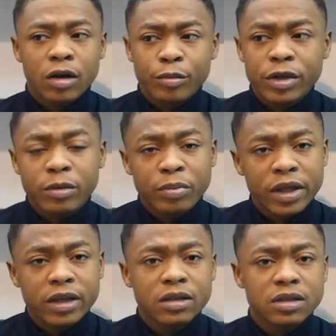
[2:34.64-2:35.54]
he can
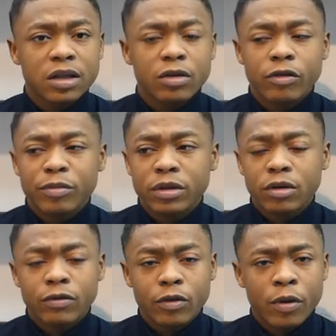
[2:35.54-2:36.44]
play in the centre
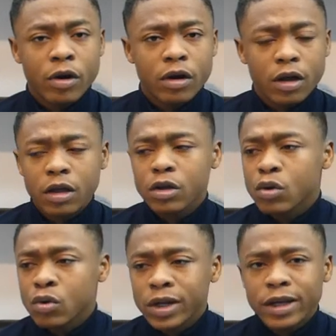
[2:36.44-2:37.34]
of the park,
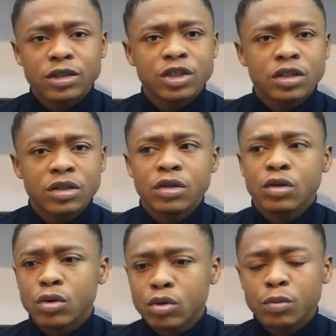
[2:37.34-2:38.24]
good engine,
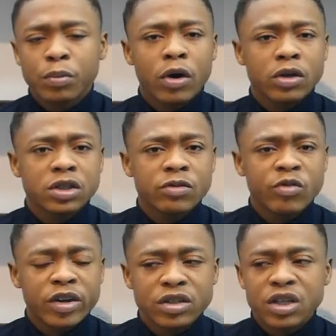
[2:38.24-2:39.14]
good passing
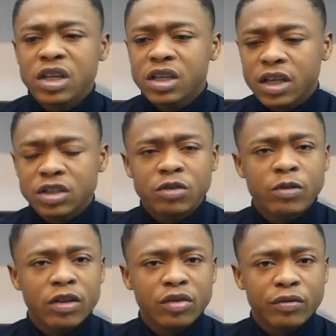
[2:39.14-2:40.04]
range, gets
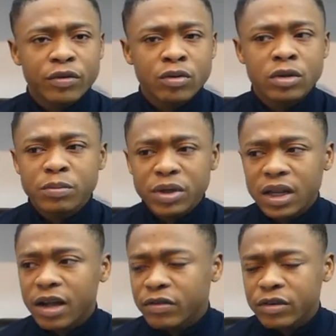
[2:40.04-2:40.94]
around the field, a bit
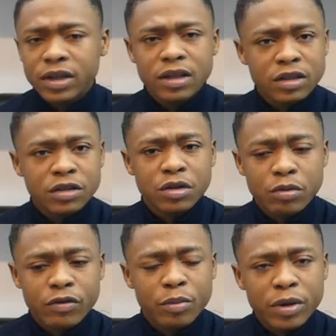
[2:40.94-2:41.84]
like Fernandinho
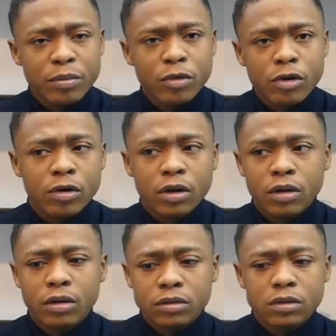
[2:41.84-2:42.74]
with a bit more,
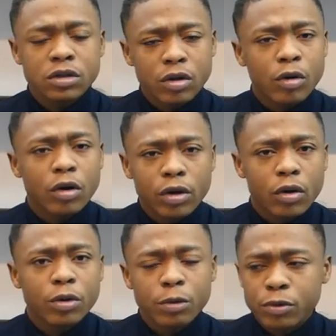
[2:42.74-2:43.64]
you know,
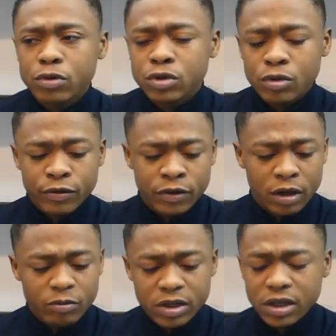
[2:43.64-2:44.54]
on the ball sort of thing.
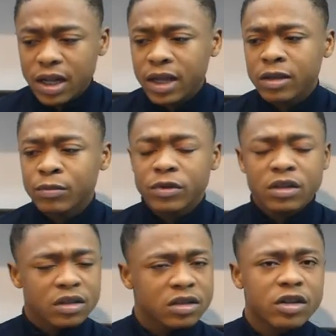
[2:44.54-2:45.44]
I really like him.
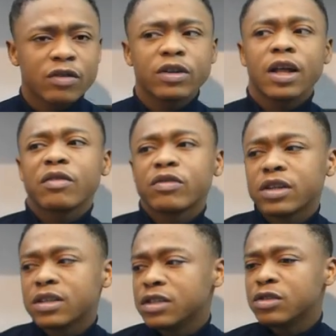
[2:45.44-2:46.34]
He's nothing like
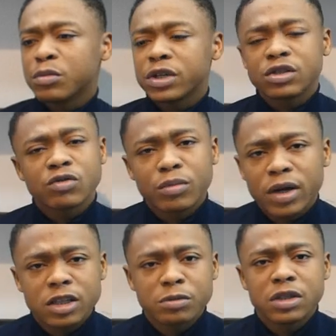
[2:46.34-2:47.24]
Fernandinho, but he just
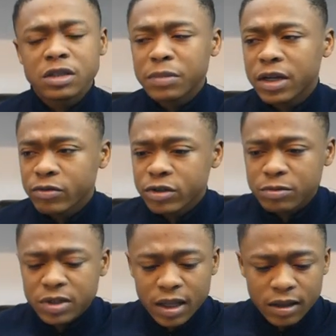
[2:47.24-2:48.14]
reminds me in his
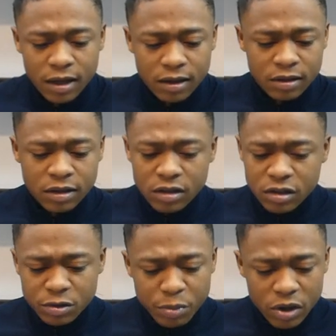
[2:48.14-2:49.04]
mannerisms like that.
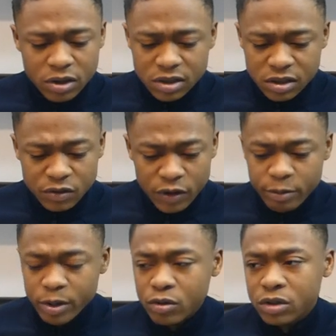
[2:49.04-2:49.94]
His passing is
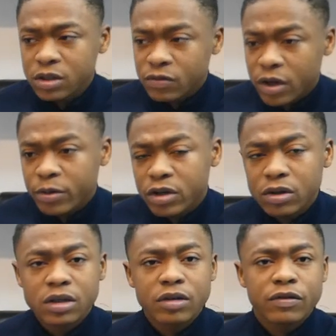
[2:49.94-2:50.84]
very good. He's very
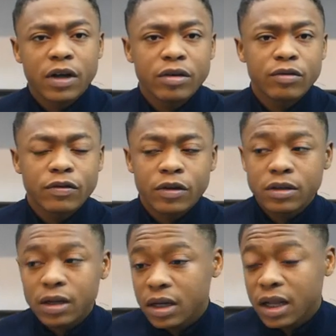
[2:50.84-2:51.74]
good in the final
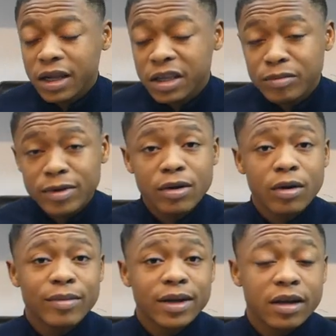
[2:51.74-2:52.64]
third. I like him a
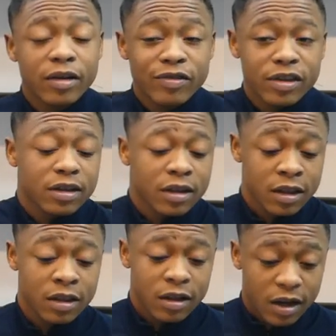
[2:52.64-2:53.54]
lot, man. And
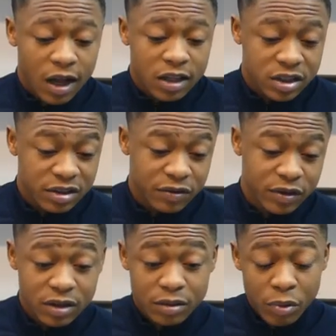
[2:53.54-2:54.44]
I actually
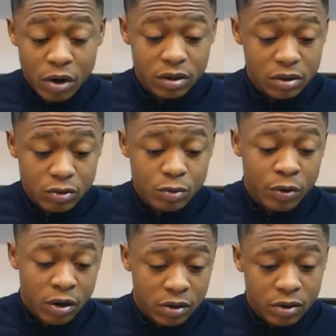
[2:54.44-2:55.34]
think Luke
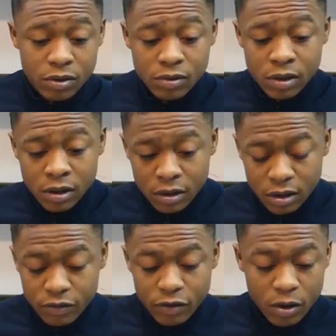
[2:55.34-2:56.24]
Pardoe,
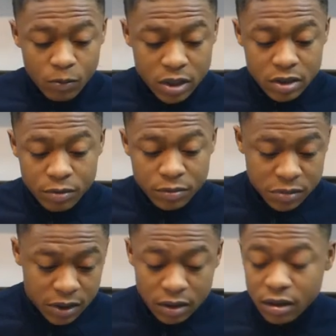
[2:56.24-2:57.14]
Khavarn
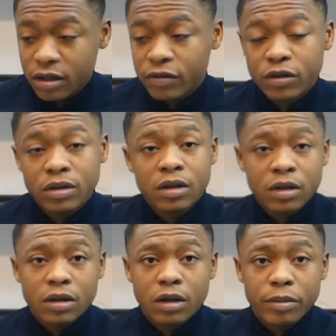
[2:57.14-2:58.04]
Williams, and Nathan
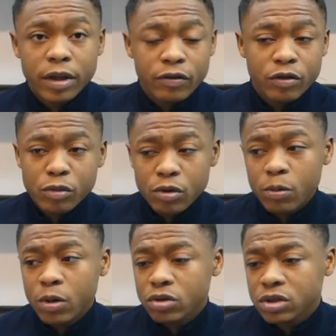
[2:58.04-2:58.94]

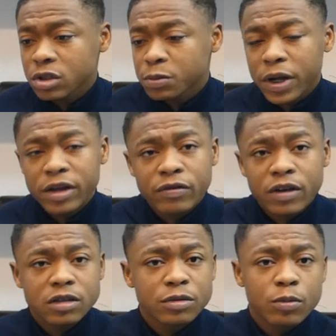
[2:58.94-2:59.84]
Moriah-Welsh, despite the
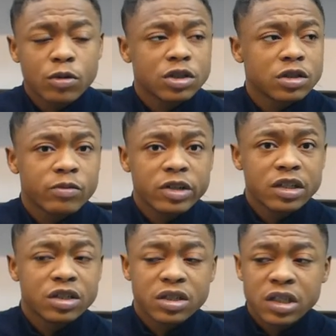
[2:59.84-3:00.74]
fact I'm not watching them
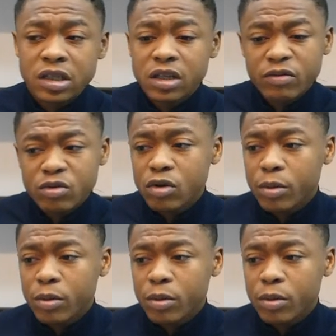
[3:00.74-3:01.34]
religiously, they've all